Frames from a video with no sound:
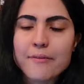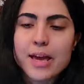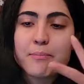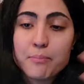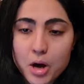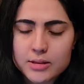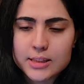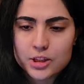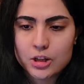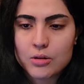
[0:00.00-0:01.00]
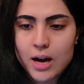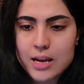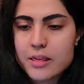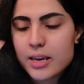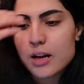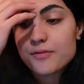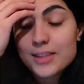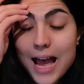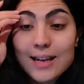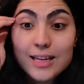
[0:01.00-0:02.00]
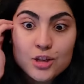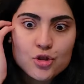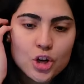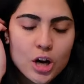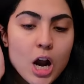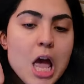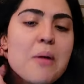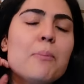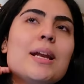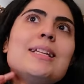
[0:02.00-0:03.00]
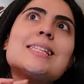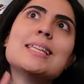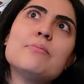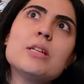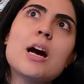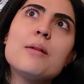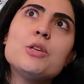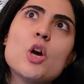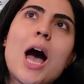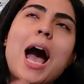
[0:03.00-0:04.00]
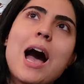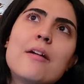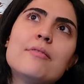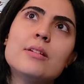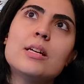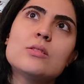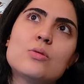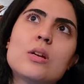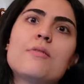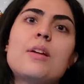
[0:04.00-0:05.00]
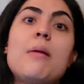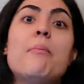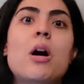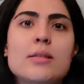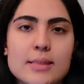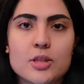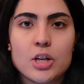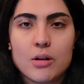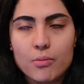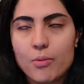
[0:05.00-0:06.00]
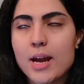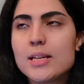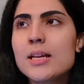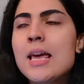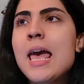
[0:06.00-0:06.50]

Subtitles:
that monster or anything of that nature, but at the same time you have a sort of a monster, right?